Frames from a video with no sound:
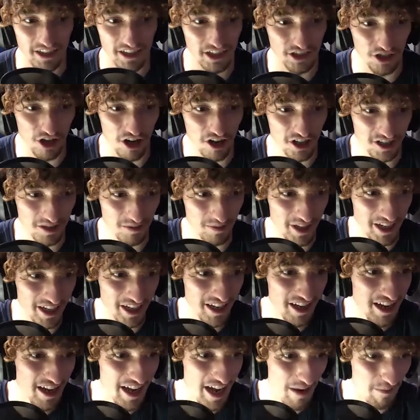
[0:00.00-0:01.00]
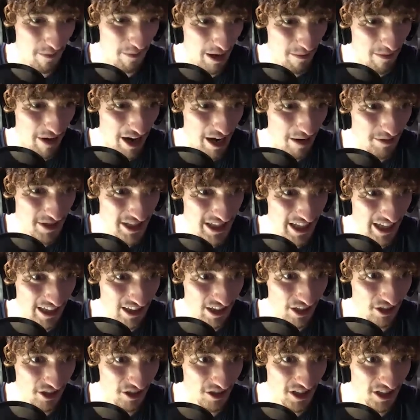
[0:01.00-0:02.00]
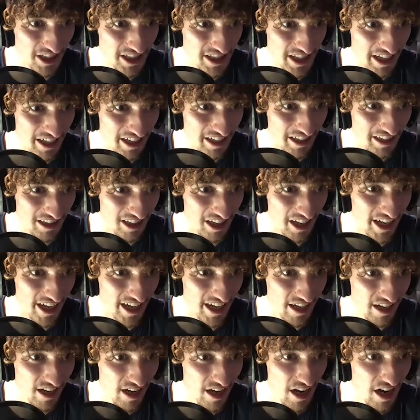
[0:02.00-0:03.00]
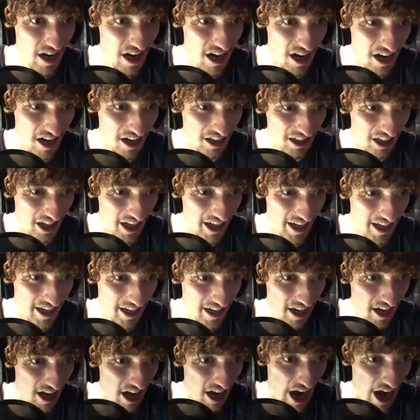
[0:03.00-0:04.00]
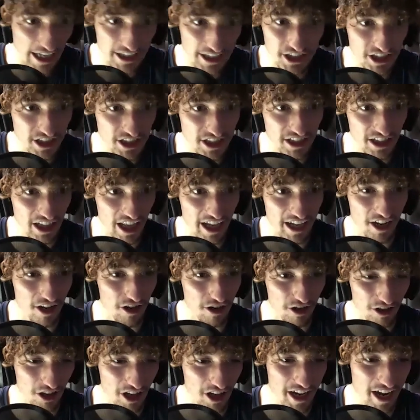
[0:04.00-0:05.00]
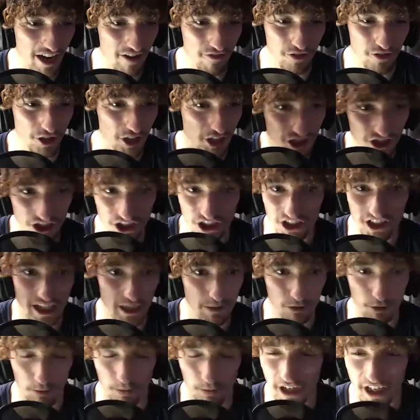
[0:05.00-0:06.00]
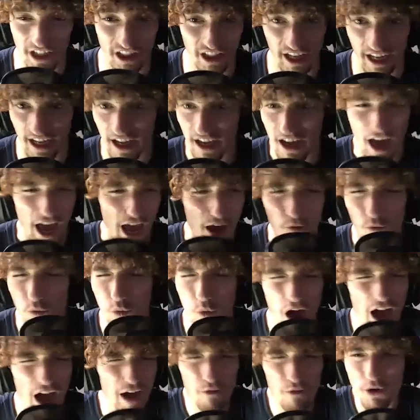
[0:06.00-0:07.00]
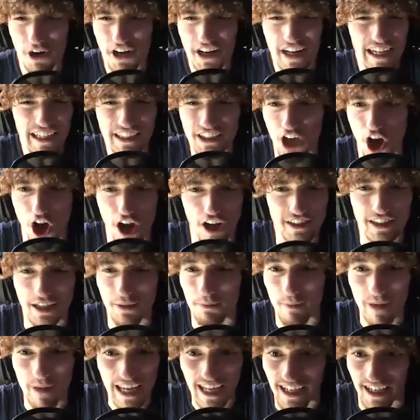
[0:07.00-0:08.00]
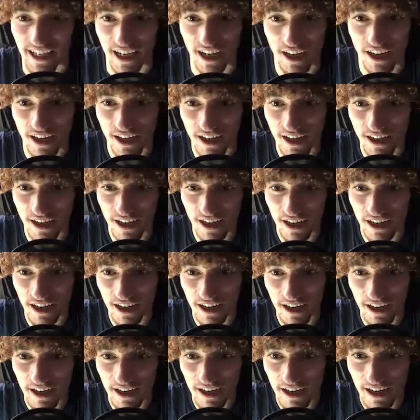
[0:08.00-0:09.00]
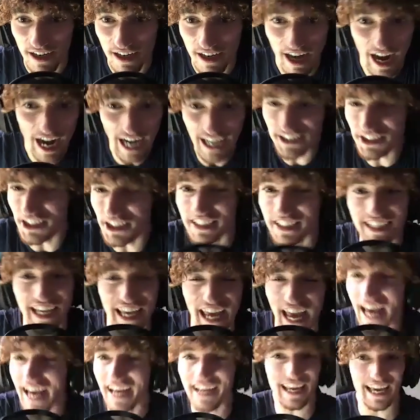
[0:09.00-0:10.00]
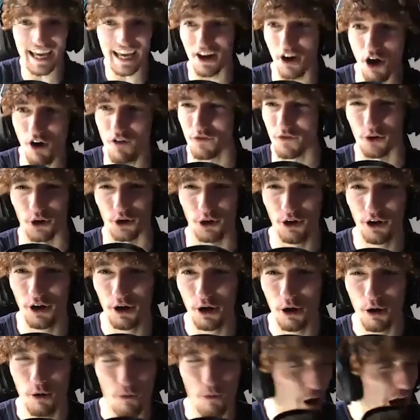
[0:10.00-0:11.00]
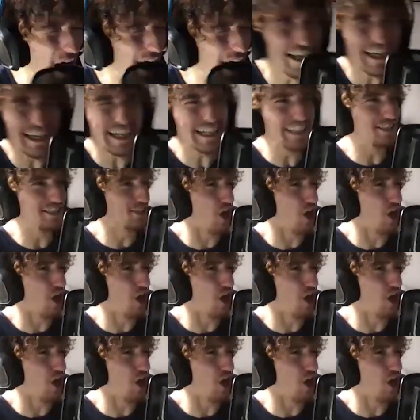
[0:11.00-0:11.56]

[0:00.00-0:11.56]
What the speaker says: to talk to me. And my mom is like literally sending like I just like I feel like she just keeps repeating like, and why wouldn't he talk to me? I just can't get over why he didn't